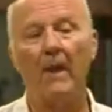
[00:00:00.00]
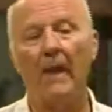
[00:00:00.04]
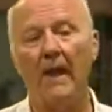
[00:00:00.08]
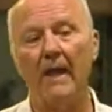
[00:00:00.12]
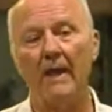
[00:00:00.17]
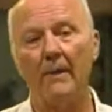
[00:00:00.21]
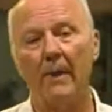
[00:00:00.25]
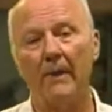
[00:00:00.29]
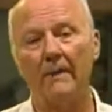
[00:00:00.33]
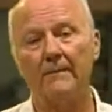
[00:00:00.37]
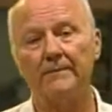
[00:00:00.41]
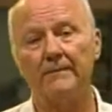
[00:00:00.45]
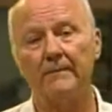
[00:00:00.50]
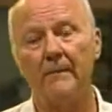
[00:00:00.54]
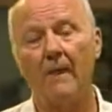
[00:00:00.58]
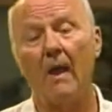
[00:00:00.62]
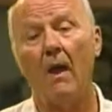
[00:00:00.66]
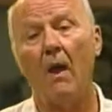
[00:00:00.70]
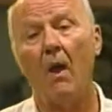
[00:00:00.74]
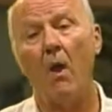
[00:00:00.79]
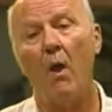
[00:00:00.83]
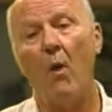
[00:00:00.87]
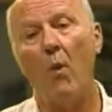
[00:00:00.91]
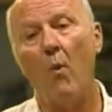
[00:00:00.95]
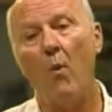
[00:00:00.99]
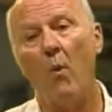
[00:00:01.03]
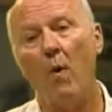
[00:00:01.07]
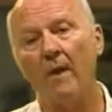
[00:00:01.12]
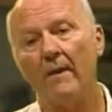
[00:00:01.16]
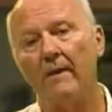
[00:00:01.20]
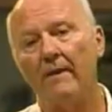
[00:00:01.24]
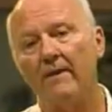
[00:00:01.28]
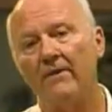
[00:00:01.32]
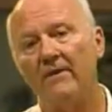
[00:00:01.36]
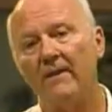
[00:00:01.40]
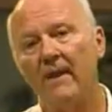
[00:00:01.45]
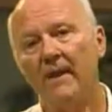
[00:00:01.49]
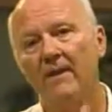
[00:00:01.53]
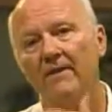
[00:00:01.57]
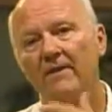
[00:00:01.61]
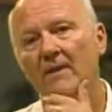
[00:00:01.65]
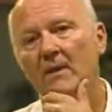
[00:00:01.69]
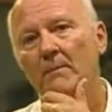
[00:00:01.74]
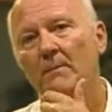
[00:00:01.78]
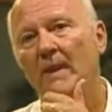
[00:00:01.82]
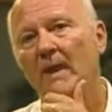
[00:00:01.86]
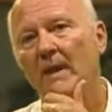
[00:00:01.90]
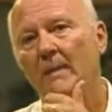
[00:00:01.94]
Anyway, one of the things
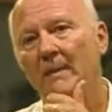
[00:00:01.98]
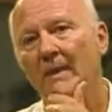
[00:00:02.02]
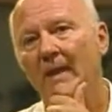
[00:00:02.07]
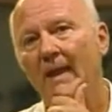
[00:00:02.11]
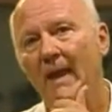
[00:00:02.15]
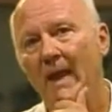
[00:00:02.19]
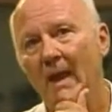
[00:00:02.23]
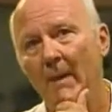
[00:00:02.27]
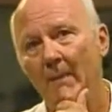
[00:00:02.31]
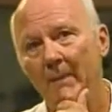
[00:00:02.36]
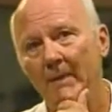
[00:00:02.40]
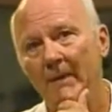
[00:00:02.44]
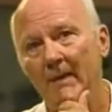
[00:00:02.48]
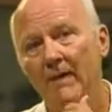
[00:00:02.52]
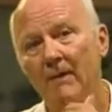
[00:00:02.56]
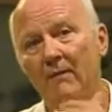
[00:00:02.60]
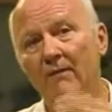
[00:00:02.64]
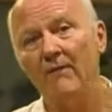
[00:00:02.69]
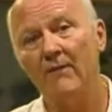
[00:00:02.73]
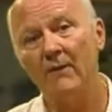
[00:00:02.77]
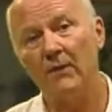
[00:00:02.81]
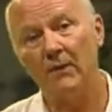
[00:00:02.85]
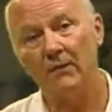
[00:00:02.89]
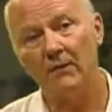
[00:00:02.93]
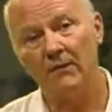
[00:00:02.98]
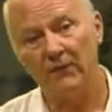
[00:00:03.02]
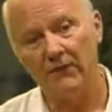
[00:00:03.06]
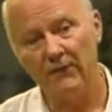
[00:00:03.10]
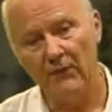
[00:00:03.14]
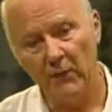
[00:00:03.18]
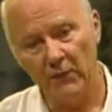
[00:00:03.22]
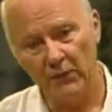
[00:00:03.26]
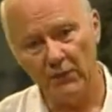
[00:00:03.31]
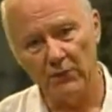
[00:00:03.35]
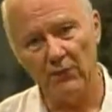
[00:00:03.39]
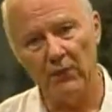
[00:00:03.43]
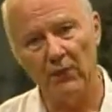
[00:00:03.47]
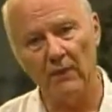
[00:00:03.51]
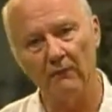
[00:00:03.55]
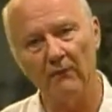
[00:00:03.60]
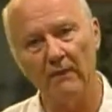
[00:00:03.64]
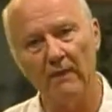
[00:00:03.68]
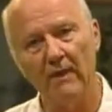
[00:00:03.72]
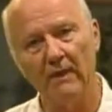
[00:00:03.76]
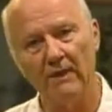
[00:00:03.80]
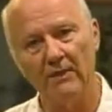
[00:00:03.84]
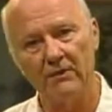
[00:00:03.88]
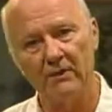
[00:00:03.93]
that may be happening for the future of
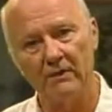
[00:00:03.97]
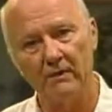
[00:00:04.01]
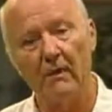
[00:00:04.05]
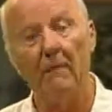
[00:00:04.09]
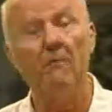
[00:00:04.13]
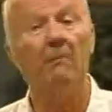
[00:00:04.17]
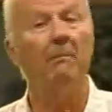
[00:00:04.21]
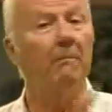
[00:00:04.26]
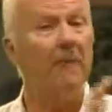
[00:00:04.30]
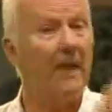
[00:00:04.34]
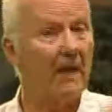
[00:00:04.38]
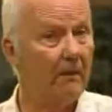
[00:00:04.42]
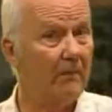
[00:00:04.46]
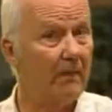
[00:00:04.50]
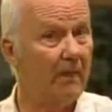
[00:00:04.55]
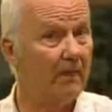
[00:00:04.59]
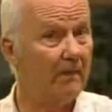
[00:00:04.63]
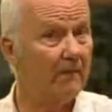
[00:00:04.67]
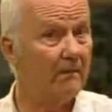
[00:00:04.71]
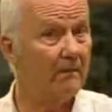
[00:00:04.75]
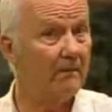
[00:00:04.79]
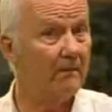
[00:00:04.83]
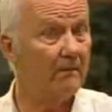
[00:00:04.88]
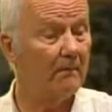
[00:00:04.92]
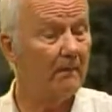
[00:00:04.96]
religion, maybe,